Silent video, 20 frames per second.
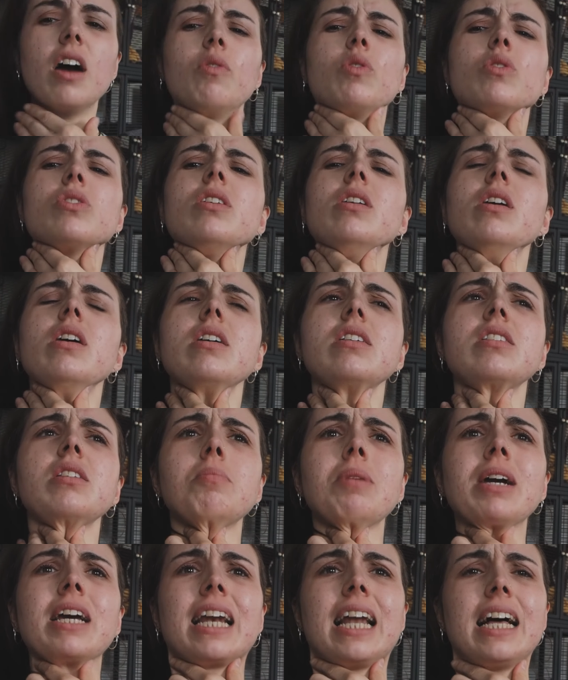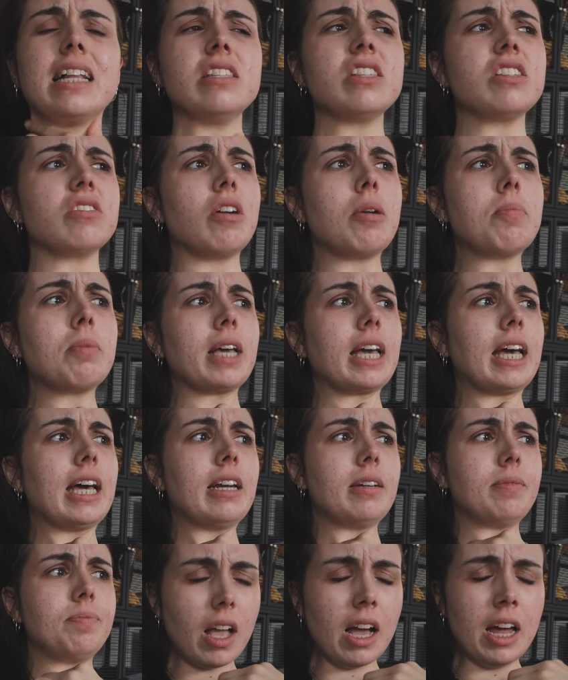I've also noticed that my glands are up
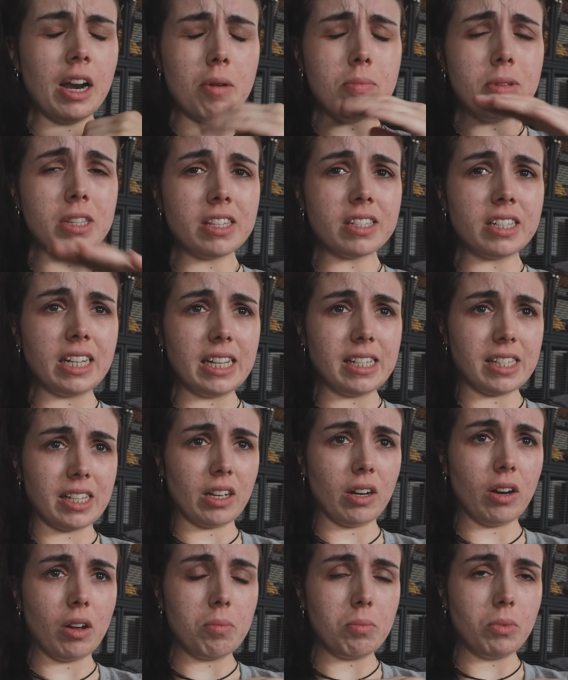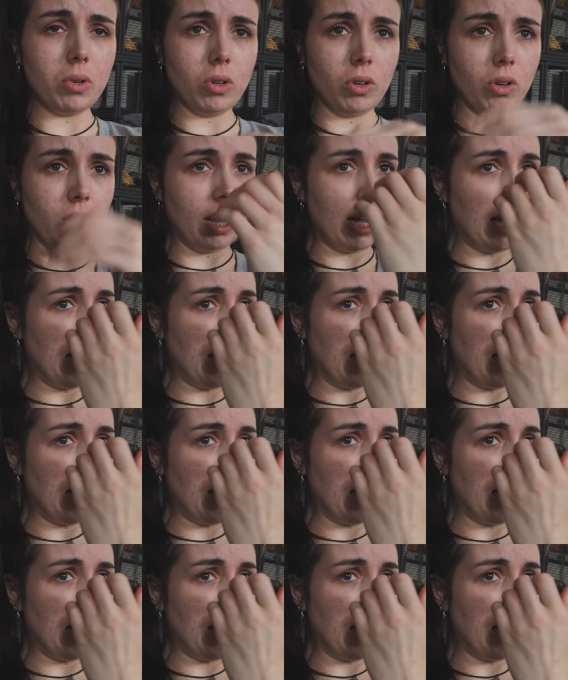again and I've been sneezing a lot more.